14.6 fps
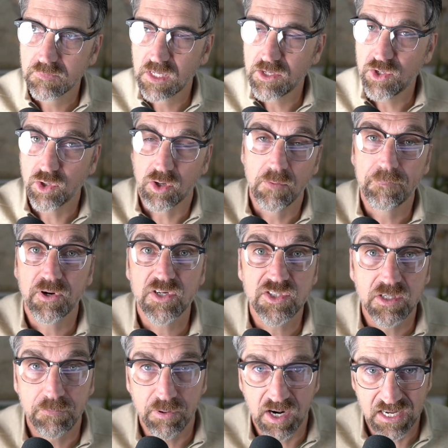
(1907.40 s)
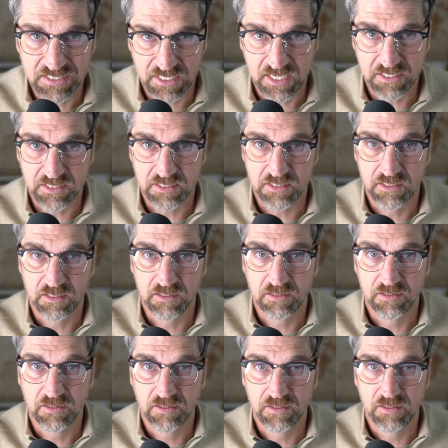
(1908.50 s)
own personal process,
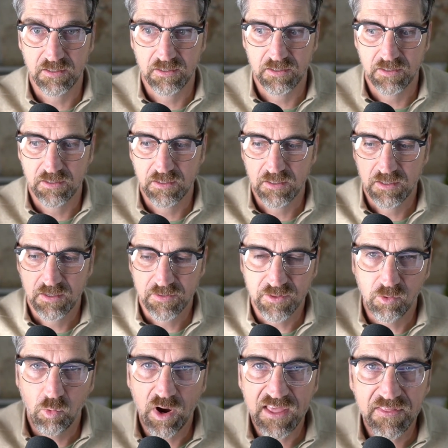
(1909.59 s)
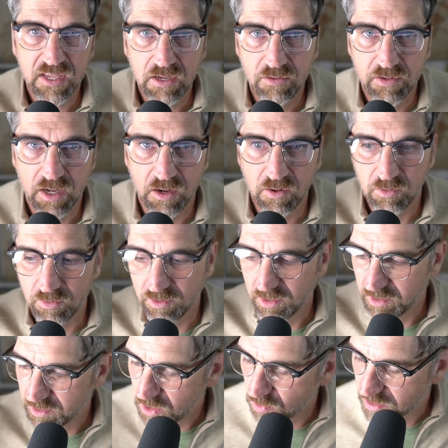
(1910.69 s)
the way that you know
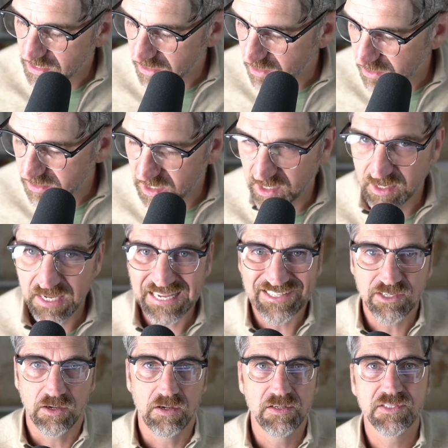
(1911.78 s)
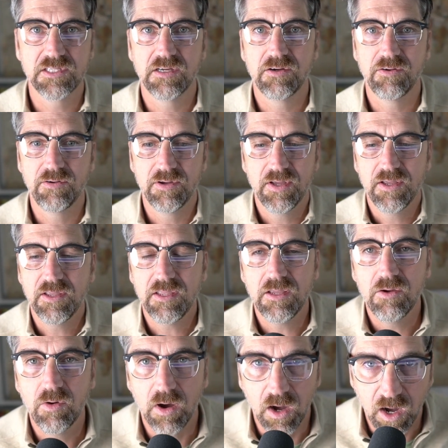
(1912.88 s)
you can get it done. It's also
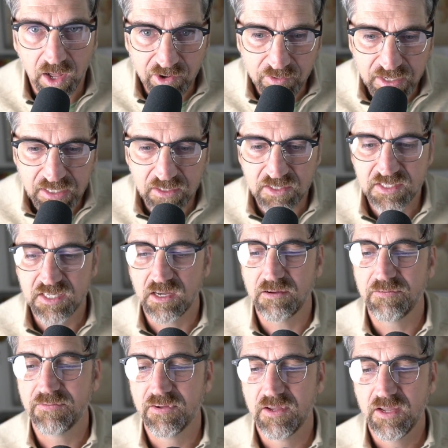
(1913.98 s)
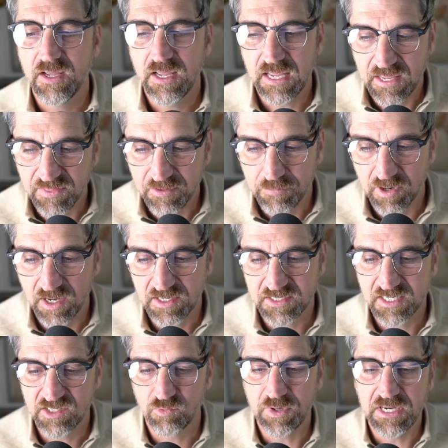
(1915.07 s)
you honoring yourself in the
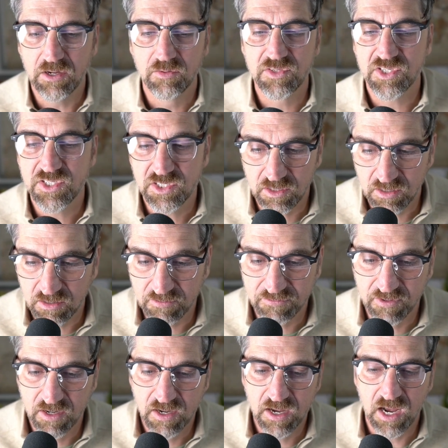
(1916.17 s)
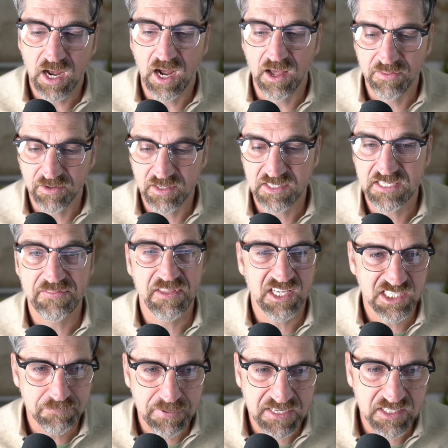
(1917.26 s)
process. We don't serve others at the
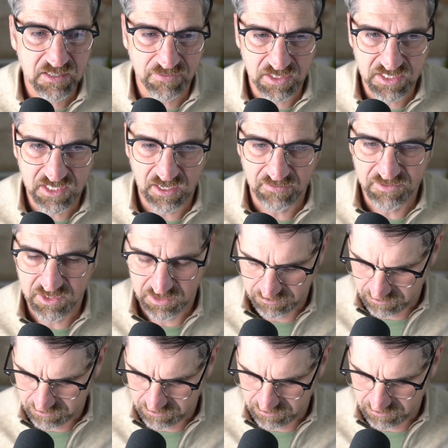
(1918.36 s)
expense of ourselves.